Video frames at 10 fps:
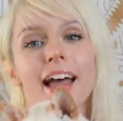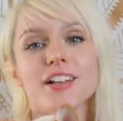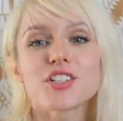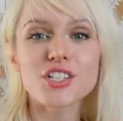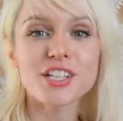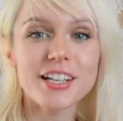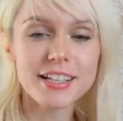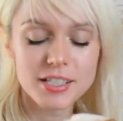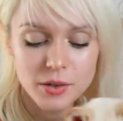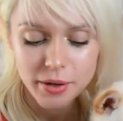and she
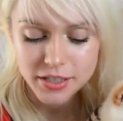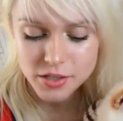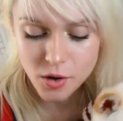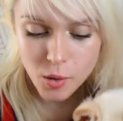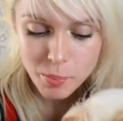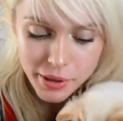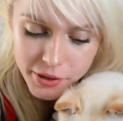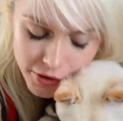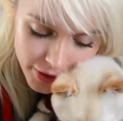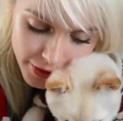is going to open
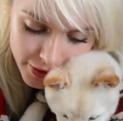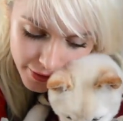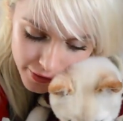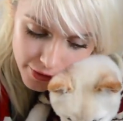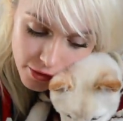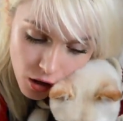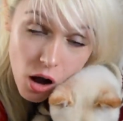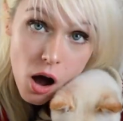her